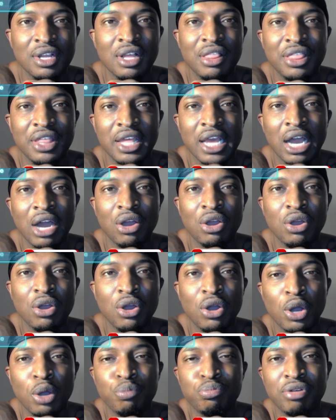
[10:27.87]
the
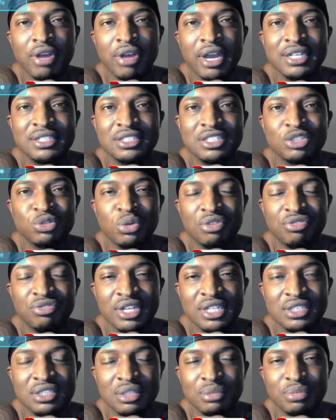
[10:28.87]
alcohol prices were
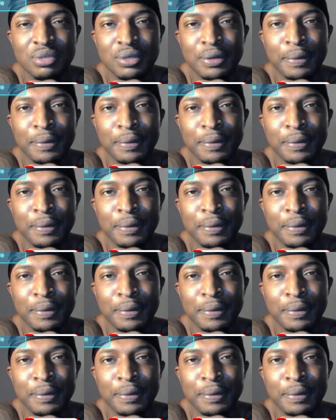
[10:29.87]
reasonable.